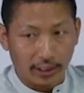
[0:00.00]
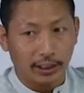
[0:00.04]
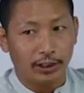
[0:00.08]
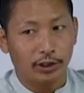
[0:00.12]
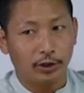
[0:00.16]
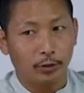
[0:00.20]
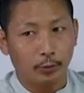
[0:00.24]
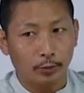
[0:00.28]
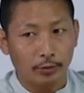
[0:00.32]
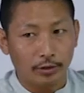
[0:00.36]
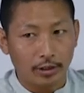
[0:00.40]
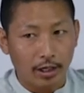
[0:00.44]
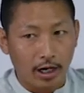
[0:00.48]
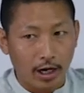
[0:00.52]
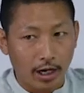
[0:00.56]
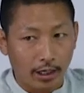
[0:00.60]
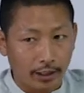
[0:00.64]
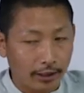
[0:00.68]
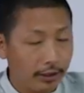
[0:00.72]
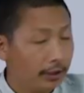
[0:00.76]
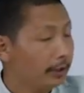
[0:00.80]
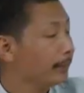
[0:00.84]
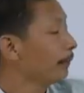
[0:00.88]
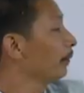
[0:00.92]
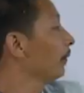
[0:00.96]
like you and
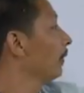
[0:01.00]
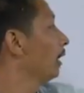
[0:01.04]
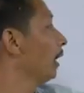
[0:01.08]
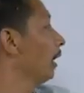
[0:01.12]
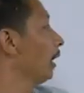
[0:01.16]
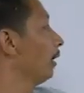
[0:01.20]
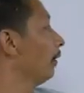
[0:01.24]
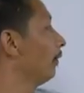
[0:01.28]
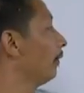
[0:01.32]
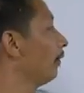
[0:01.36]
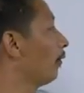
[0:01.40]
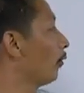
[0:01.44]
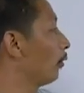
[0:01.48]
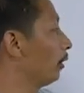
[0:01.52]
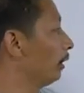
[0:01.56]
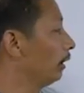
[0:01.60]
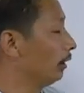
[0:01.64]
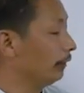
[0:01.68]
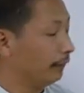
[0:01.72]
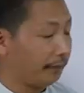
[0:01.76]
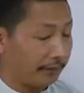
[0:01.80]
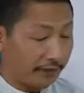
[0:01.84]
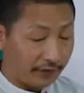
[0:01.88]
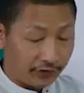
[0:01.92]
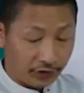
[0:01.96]
I, and for
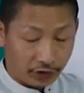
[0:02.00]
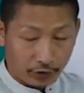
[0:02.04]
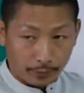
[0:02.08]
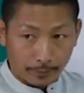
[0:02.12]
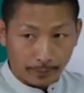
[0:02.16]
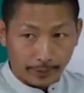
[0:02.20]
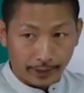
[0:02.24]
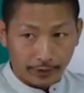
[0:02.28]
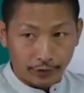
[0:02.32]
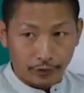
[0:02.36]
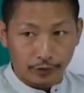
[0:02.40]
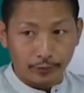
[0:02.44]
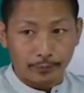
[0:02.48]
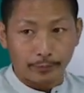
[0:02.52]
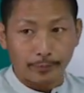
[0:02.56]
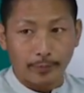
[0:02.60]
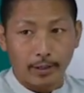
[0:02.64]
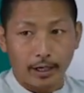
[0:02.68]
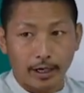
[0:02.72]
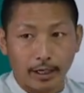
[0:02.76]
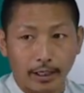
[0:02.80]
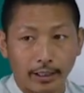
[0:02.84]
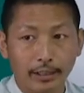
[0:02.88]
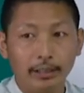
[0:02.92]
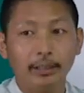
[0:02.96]
investment
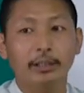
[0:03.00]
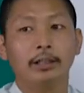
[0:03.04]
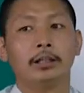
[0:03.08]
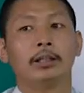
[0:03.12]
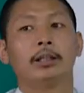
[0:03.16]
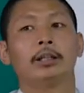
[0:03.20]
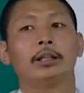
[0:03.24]
by